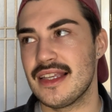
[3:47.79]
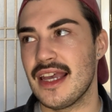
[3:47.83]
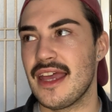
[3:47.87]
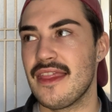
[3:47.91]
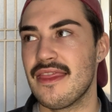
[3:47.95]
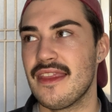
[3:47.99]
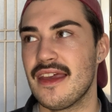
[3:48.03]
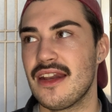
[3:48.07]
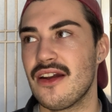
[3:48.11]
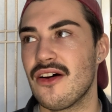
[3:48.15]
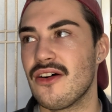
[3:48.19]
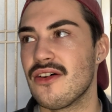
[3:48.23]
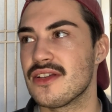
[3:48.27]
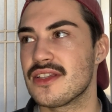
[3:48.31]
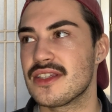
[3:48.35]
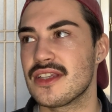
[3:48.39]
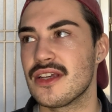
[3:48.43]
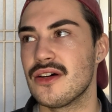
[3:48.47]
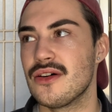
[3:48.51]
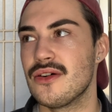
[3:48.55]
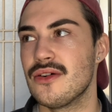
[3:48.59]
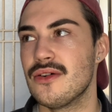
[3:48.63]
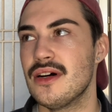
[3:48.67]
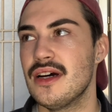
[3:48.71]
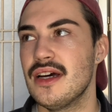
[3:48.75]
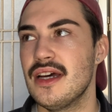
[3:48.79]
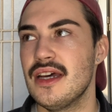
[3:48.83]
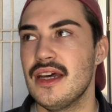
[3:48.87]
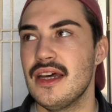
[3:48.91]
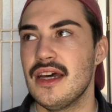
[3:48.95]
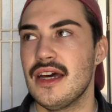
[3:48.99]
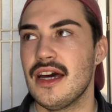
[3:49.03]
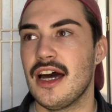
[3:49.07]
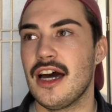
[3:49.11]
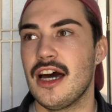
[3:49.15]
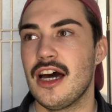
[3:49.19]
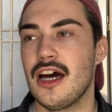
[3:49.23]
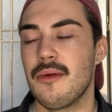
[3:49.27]
And then also
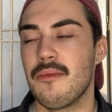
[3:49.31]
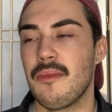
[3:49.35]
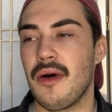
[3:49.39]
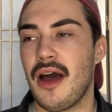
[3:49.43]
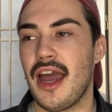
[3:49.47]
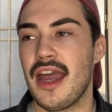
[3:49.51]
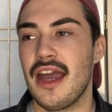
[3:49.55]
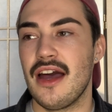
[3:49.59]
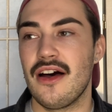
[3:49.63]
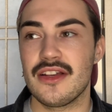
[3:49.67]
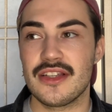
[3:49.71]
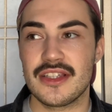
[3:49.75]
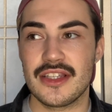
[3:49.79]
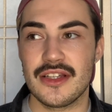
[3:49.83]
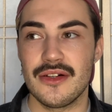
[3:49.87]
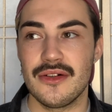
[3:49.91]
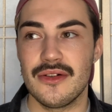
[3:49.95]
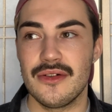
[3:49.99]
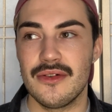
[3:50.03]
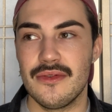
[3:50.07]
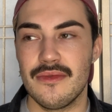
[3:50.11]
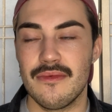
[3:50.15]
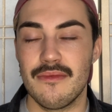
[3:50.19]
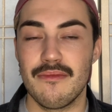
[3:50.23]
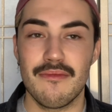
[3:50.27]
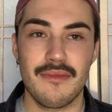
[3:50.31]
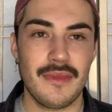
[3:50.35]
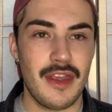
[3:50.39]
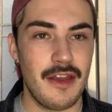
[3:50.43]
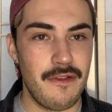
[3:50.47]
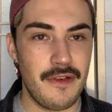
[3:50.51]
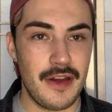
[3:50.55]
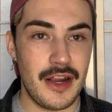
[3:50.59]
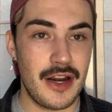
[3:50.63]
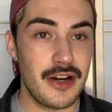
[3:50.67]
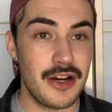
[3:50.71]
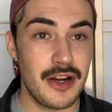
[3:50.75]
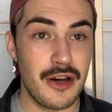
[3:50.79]
I
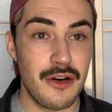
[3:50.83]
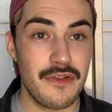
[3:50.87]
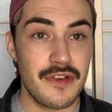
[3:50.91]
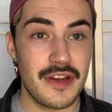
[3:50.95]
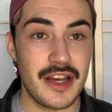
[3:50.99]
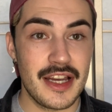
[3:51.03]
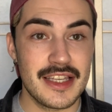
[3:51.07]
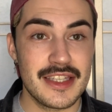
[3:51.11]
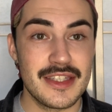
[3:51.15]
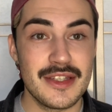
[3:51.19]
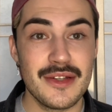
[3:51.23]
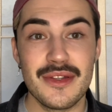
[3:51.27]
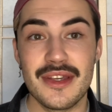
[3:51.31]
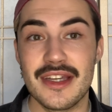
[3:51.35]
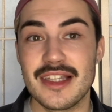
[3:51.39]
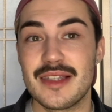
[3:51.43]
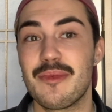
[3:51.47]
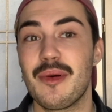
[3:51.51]
don't know if you guys knew this,